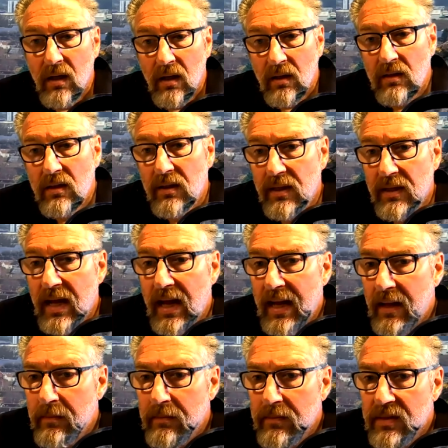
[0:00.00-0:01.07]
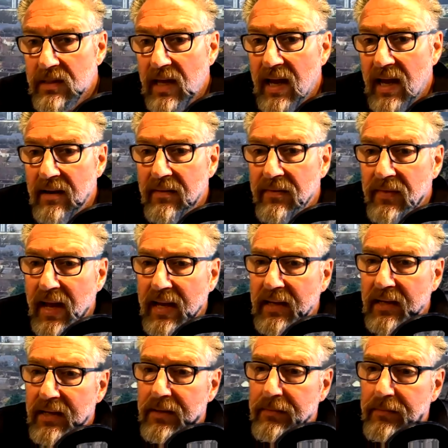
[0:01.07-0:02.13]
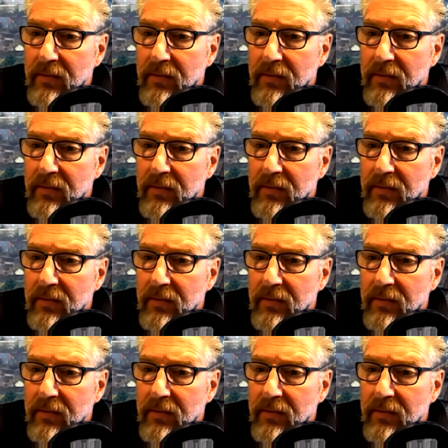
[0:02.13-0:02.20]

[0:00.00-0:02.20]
to the names and thank